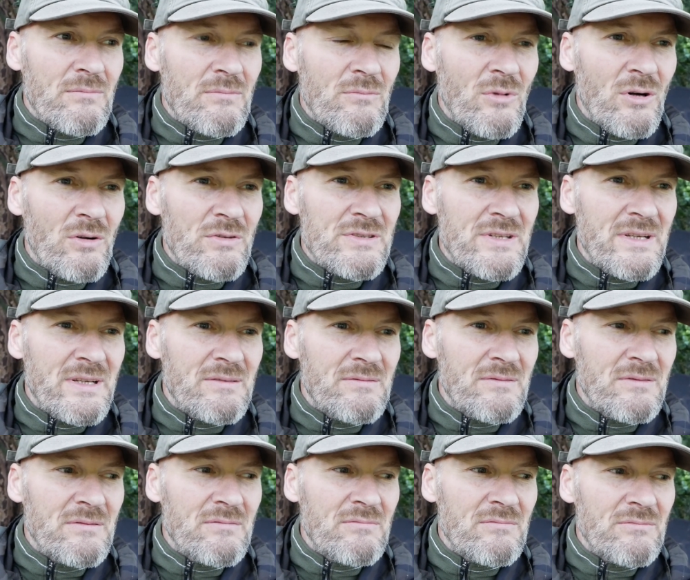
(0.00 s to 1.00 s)
what was it,
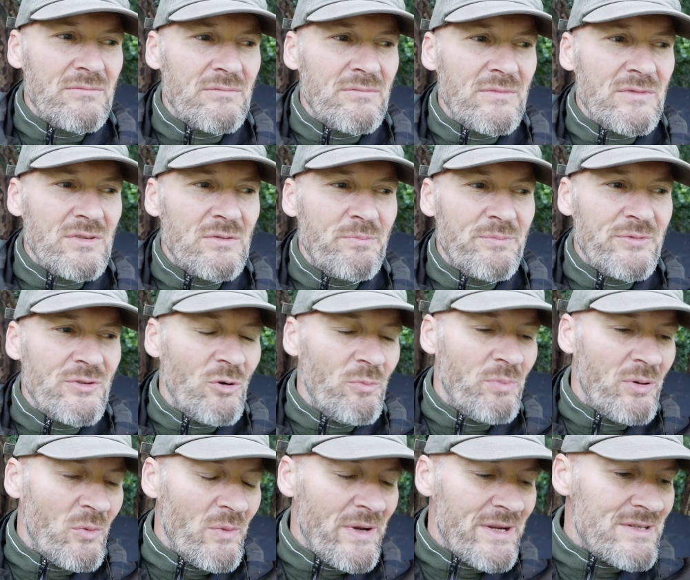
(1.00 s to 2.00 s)
a
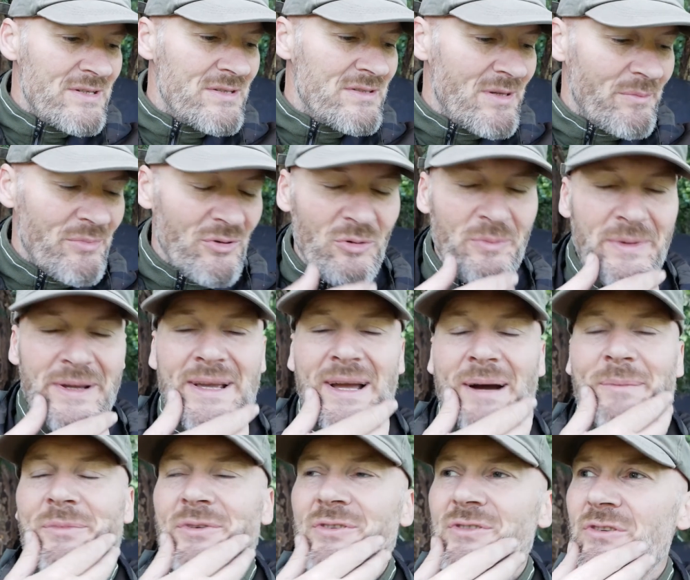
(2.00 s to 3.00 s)
couple of weeks since I brought my
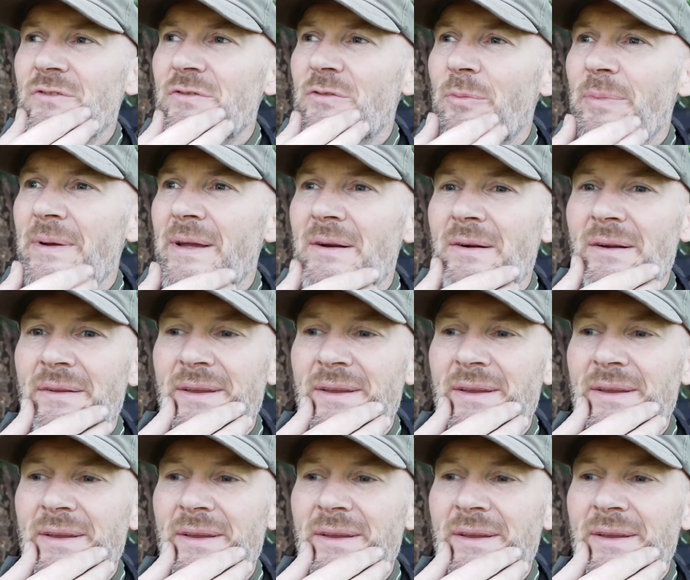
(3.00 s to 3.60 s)
camera stuff up here, I